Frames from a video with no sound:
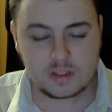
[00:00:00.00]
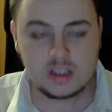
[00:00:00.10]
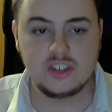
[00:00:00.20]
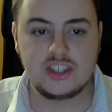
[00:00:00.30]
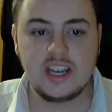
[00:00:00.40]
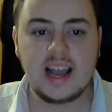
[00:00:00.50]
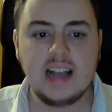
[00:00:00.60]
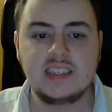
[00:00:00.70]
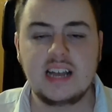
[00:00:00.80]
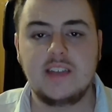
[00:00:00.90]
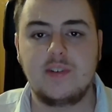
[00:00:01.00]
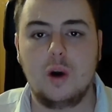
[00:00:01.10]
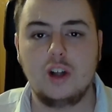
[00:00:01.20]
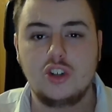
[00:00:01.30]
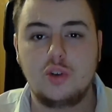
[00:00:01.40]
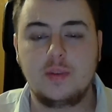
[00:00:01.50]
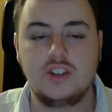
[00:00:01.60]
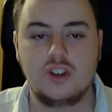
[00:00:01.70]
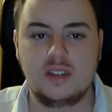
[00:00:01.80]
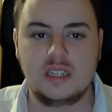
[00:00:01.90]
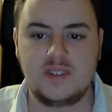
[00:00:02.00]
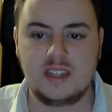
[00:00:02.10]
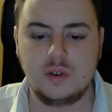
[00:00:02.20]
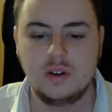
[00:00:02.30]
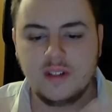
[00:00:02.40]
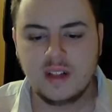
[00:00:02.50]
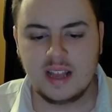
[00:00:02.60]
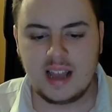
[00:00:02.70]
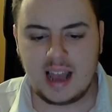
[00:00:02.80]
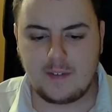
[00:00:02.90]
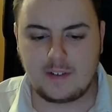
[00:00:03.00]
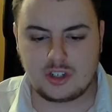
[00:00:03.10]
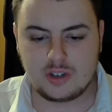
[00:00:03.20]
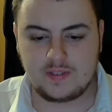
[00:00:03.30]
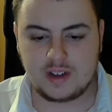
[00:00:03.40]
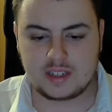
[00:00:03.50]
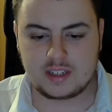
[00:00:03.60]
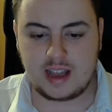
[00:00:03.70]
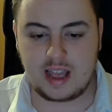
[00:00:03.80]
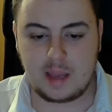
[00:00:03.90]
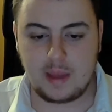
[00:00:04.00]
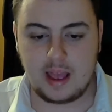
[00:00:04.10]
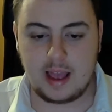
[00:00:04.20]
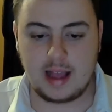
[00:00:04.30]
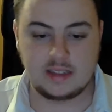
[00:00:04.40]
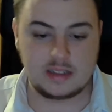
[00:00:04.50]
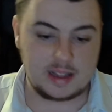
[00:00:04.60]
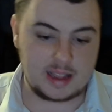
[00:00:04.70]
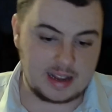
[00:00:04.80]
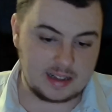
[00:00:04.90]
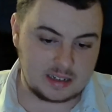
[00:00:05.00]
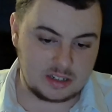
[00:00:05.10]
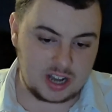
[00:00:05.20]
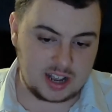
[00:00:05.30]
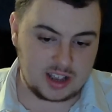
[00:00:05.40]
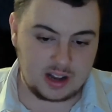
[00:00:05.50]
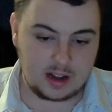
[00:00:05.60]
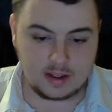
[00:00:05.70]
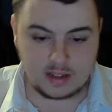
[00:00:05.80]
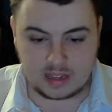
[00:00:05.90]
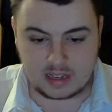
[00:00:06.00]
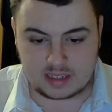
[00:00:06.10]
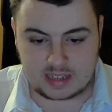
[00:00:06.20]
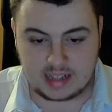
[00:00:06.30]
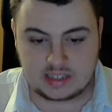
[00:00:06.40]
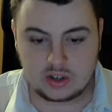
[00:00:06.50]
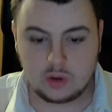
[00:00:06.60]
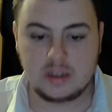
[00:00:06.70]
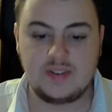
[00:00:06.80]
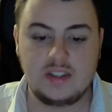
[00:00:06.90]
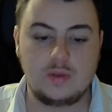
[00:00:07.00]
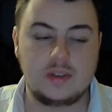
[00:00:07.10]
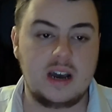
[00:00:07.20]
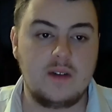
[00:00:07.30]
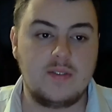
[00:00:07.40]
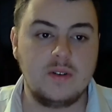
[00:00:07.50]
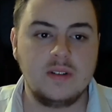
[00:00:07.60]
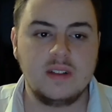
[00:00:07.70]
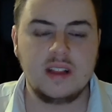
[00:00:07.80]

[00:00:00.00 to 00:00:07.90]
So yeah, guys, thank you for watching. I hope you enjoyed this video. If it's your first time getting into a Jaguar scent, I hope this video was helpful.